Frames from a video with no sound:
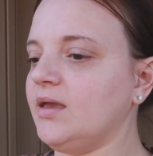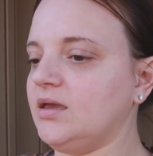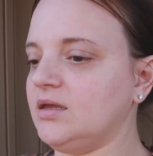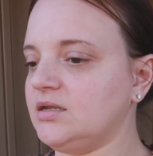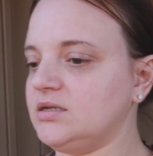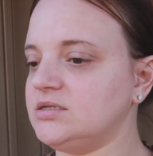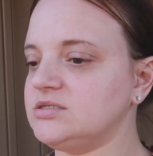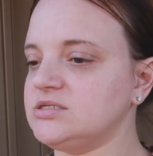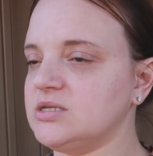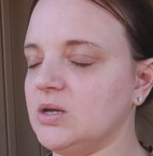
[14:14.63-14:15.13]

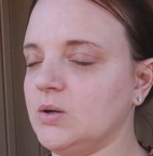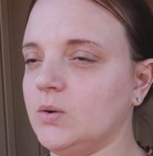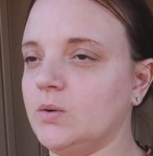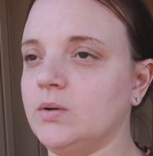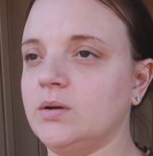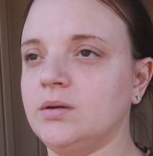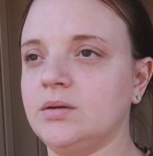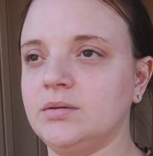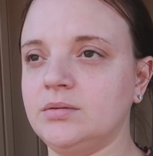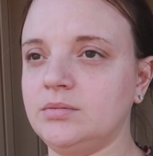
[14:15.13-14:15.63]
And so
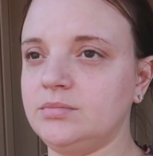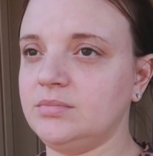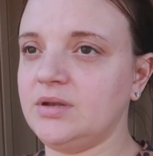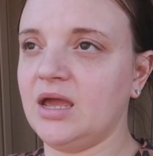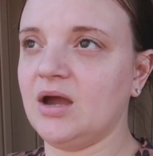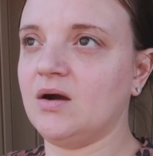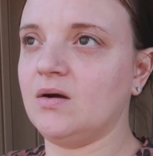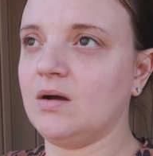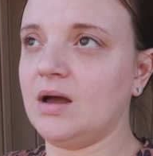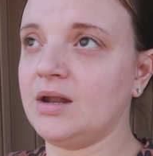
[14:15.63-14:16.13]

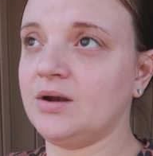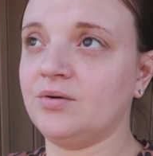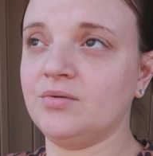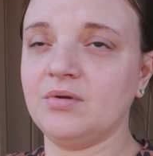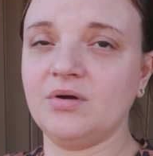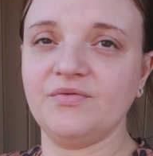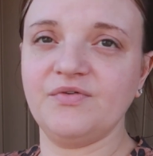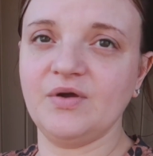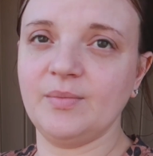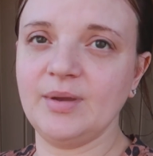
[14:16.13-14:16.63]
now I
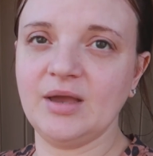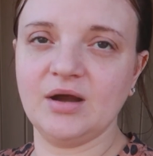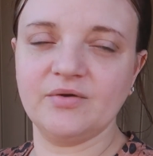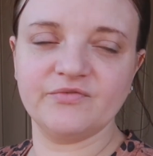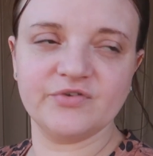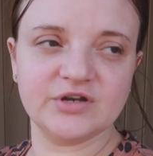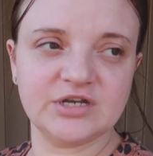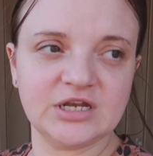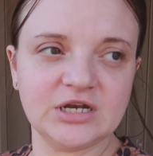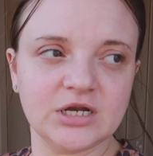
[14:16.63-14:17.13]
don't know if he'll be
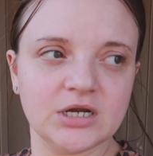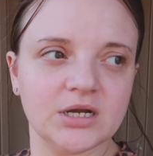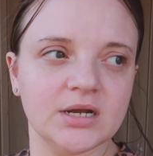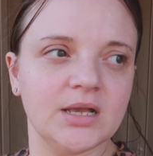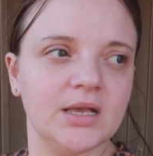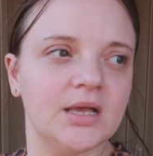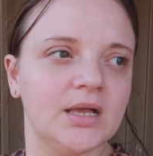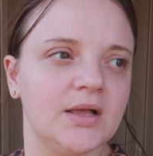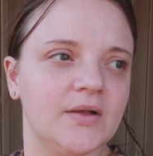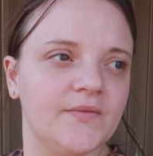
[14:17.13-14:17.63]
home for dinner,
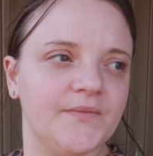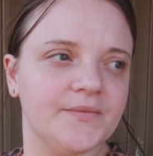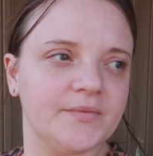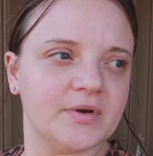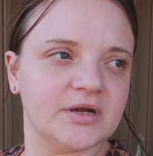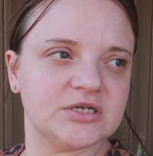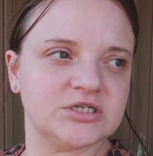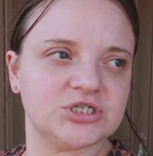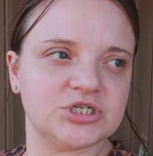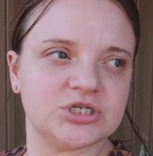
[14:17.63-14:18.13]

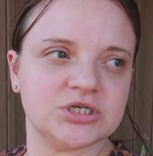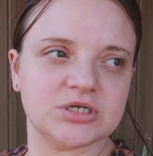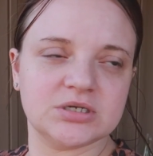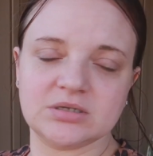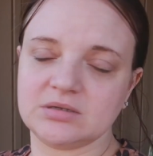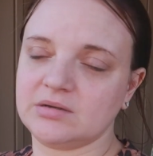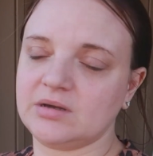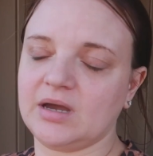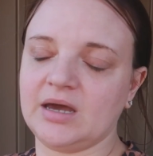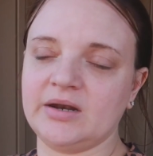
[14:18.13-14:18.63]
which
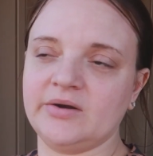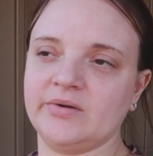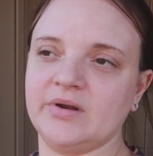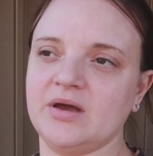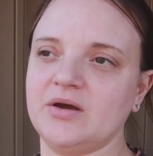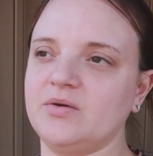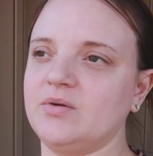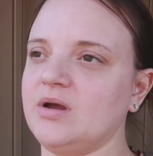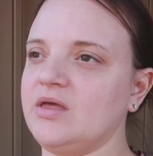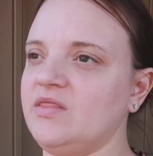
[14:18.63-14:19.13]
I don't
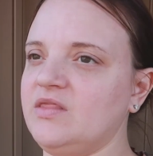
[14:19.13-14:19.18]
know.